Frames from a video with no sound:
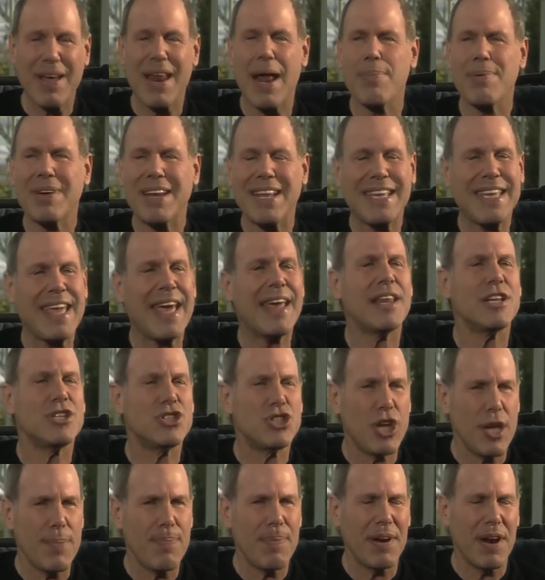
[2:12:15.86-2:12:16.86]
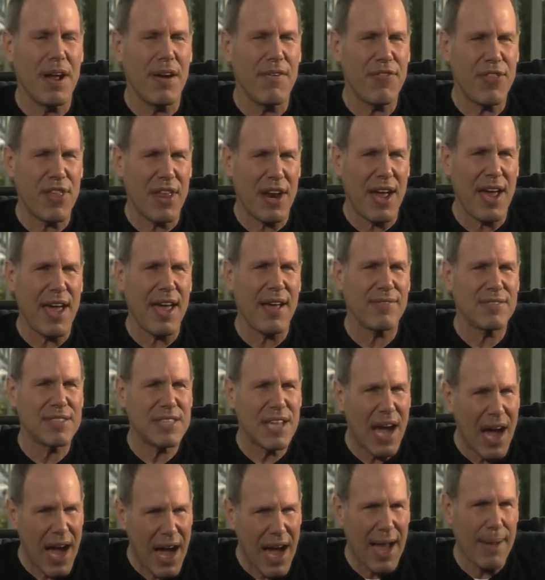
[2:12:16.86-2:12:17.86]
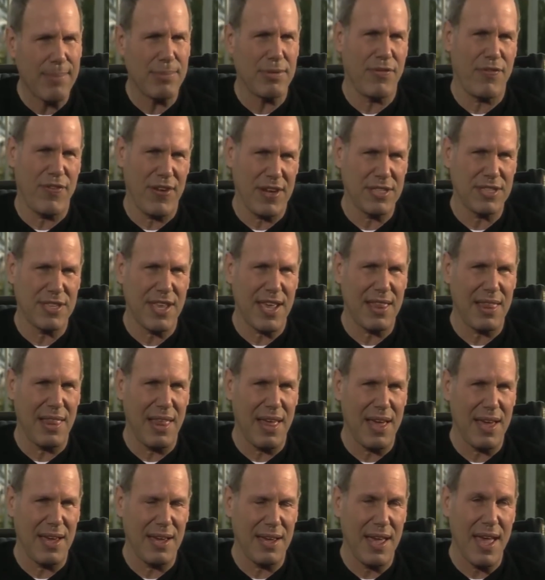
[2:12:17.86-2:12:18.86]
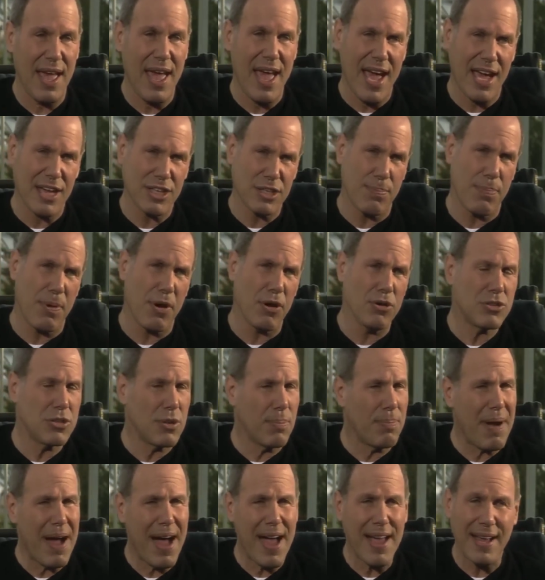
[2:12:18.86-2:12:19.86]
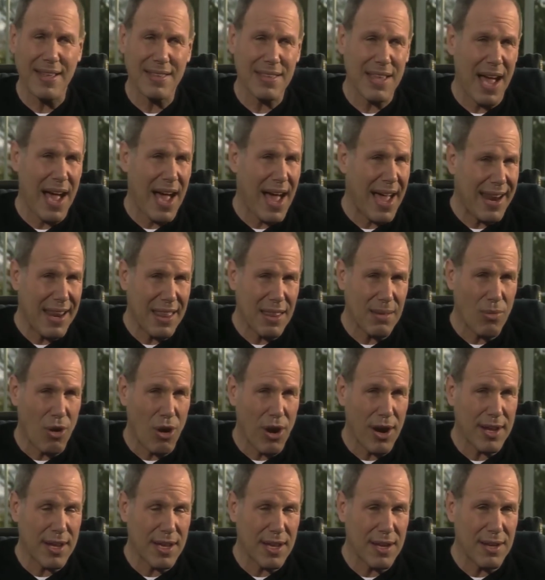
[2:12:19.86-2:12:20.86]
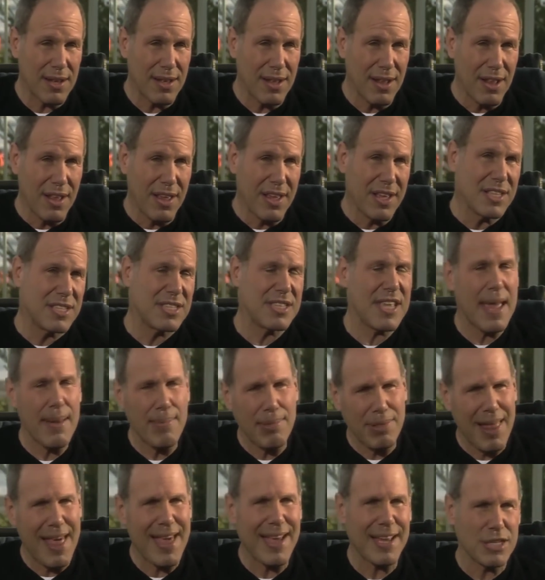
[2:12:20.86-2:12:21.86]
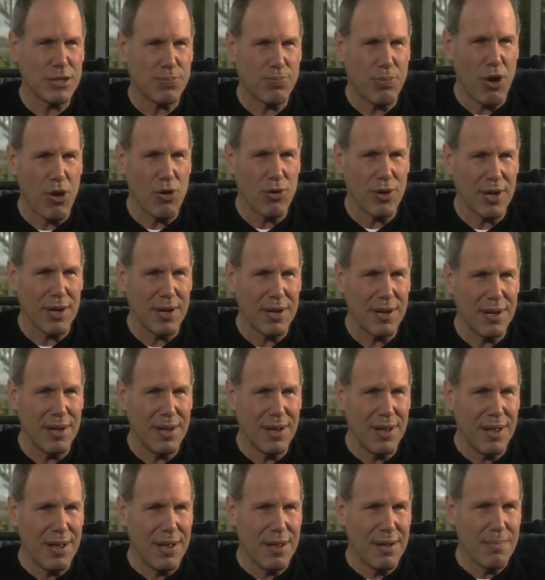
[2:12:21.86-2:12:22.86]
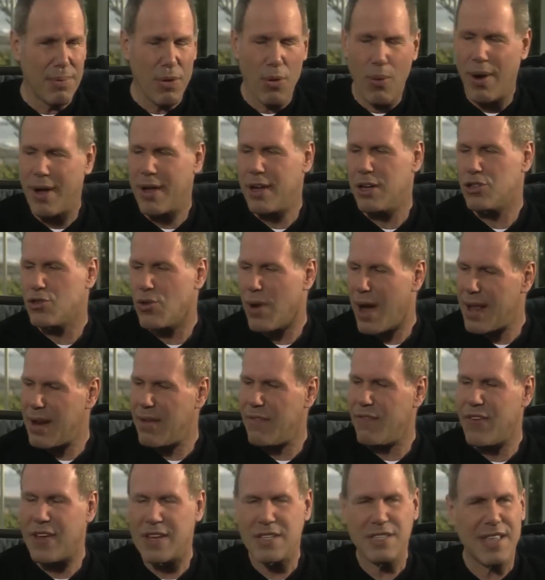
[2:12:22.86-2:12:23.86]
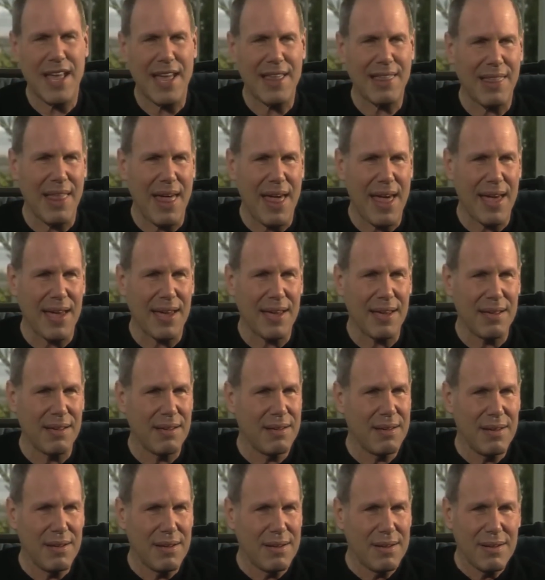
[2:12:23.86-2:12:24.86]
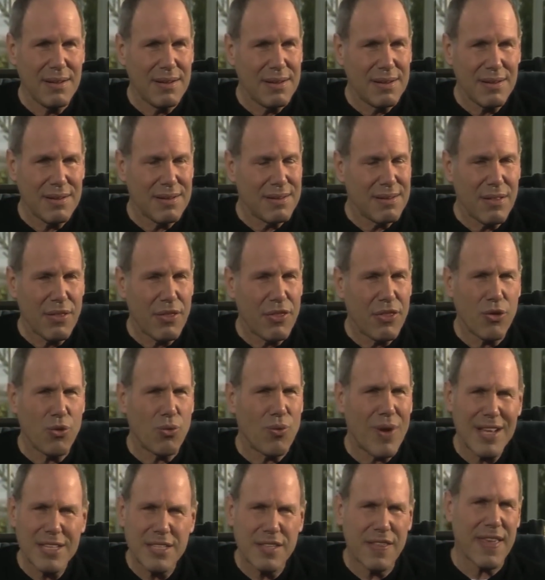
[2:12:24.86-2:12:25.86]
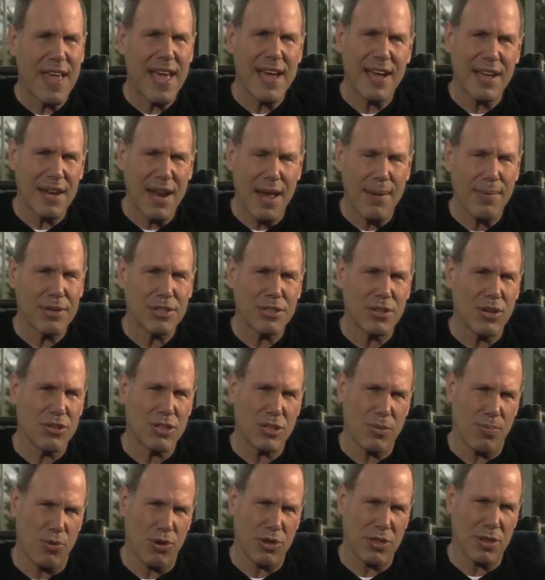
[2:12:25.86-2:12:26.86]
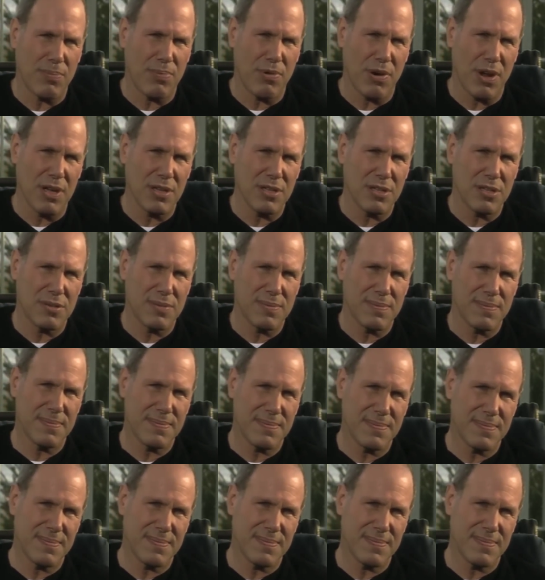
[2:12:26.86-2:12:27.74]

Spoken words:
But I'm going to get it cheap enough that I have time to fix that leg, as opposed to buying at the height of the market. Same leg is broken, but while you're trying to fix that leg, the rest of the economics don't support the price.